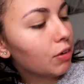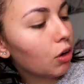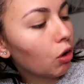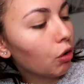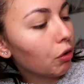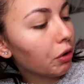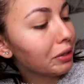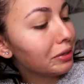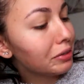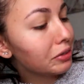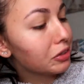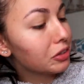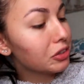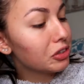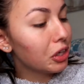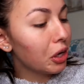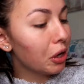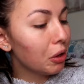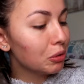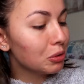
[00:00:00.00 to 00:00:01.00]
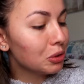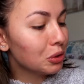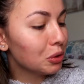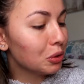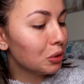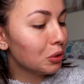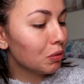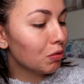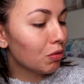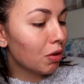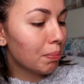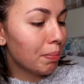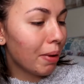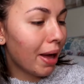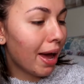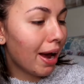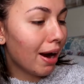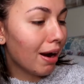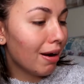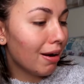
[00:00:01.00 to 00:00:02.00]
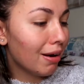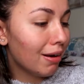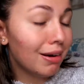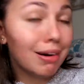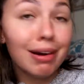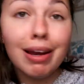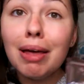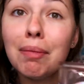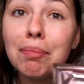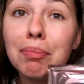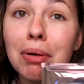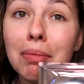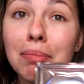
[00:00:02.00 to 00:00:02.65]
Laurent Total Repair Lip